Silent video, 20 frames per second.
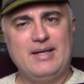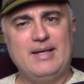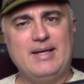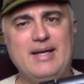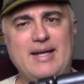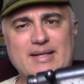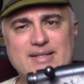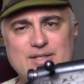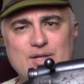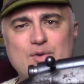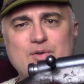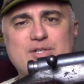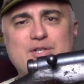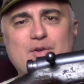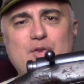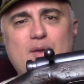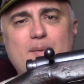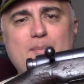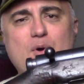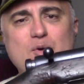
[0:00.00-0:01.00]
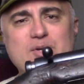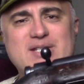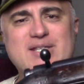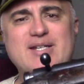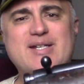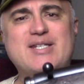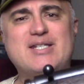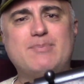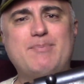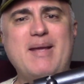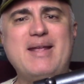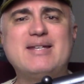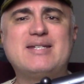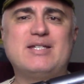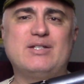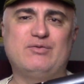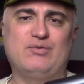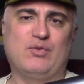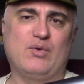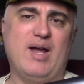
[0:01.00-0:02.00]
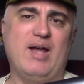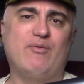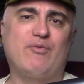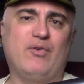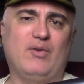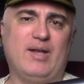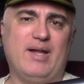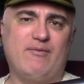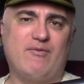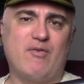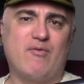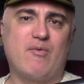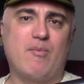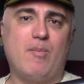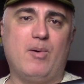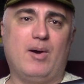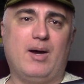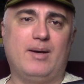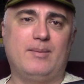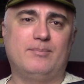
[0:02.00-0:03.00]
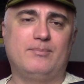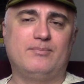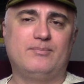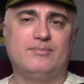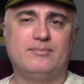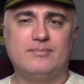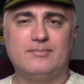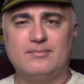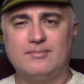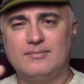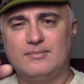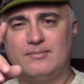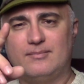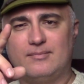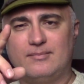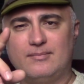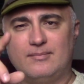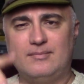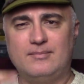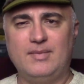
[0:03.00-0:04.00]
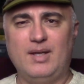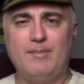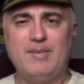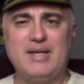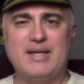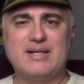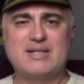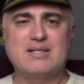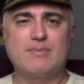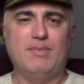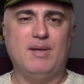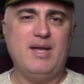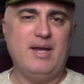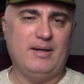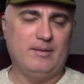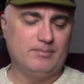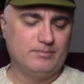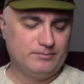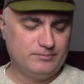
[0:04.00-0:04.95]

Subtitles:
It's also the most expensive rifle I've ever bought. Let me explain.